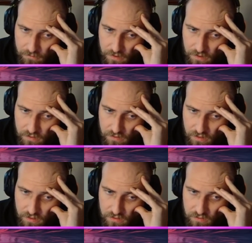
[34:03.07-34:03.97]
And
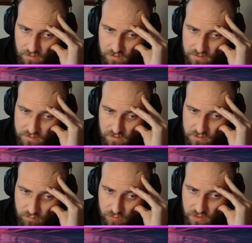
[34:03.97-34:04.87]
like, these are
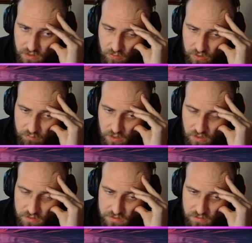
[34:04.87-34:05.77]
some pretty annoying
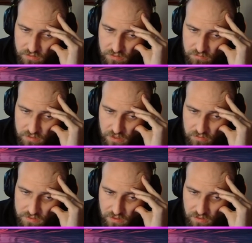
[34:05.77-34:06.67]
pawns. The only
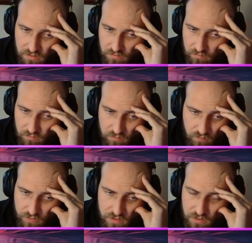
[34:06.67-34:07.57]
downside,
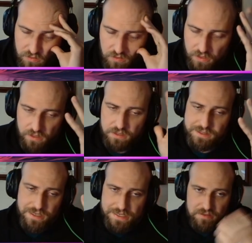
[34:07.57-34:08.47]
like,
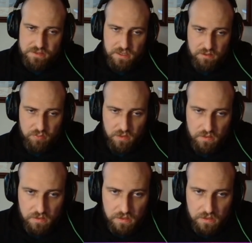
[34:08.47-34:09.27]
it's not a downside, but